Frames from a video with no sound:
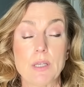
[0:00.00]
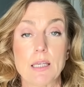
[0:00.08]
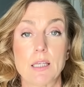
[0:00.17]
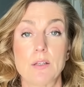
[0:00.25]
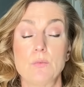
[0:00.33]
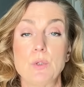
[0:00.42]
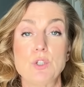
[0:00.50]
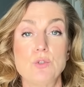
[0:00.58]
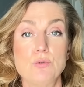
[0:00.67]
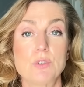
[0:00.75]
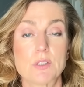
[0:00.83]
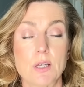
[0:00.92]
like when you
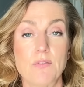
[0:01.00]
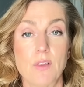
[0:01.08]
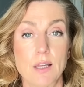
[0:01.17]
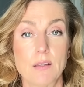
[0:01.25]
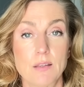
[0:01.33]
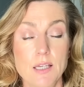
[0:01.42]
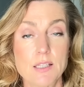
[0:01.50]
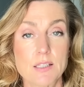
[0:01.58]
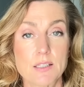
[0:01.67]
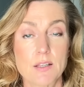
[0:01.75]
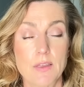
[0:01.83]
do stuff like this,